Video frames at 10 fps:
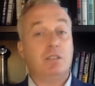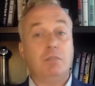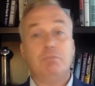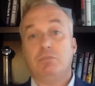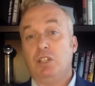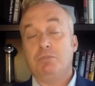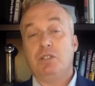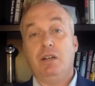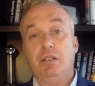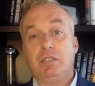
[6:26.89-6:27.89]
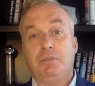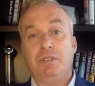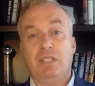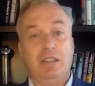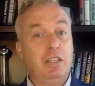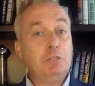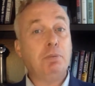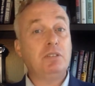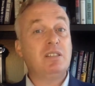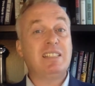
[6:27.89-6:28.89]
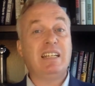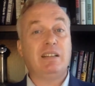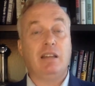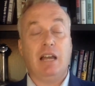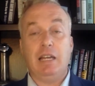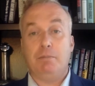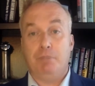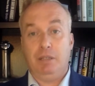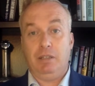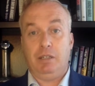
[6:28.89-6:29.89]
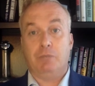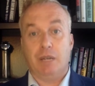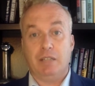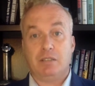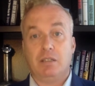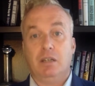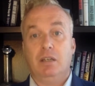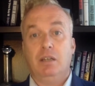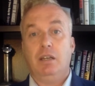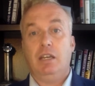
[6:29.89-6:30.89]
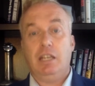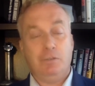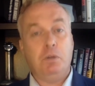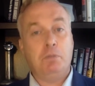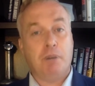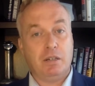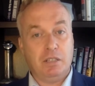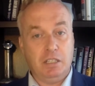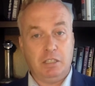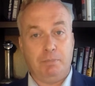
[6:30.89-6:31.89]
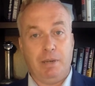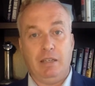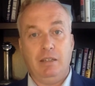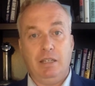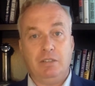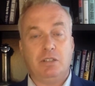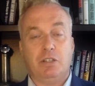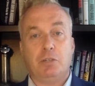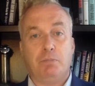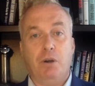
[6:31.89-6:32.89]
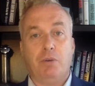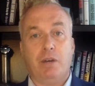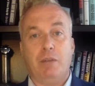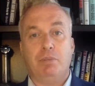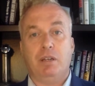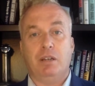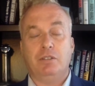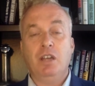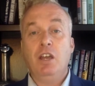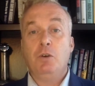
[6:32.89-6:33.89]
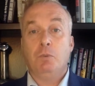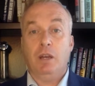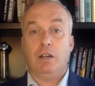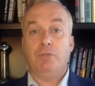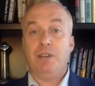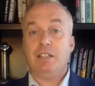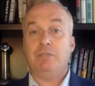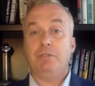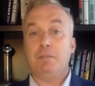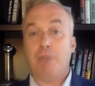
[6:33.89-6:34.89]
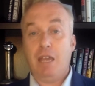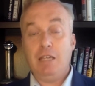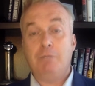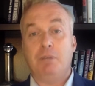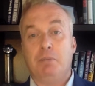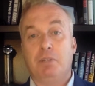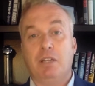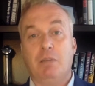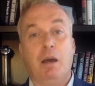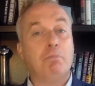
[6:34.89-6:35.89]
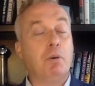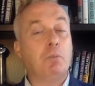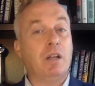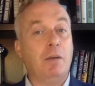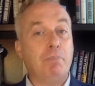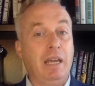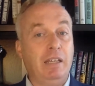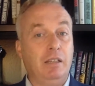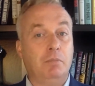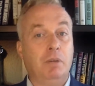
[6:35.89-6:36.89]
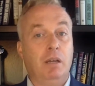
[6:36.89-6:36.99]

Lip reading: Some charities have even said, this puts us in a liability risk if we participate in such a program, because we are effectively paying people to come out, but we're not paying them